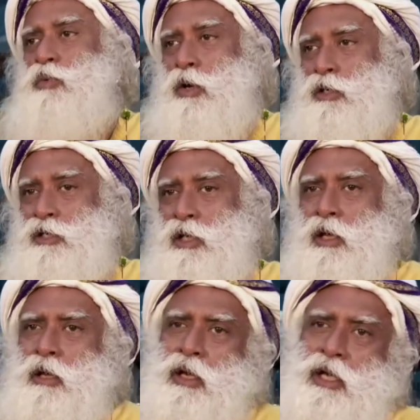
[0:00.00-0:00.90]
they want,
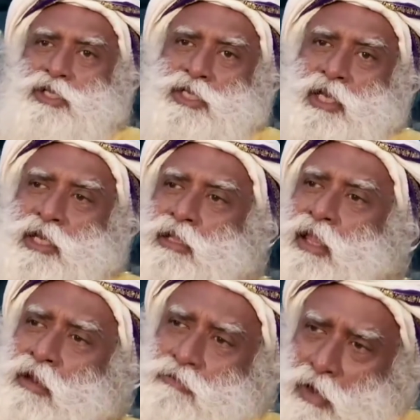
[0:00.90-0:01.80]
consulting
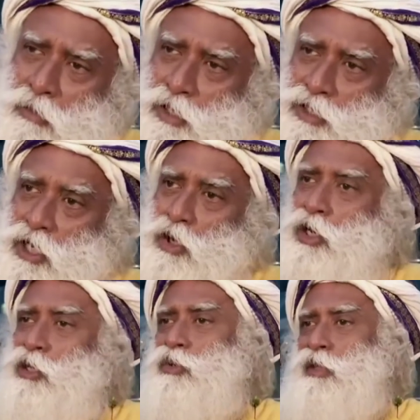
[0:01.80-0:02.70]
their farmers
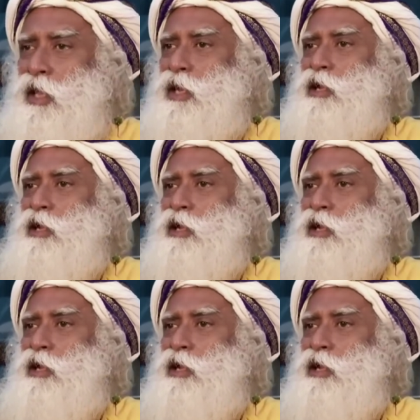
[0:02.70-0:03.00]
according to their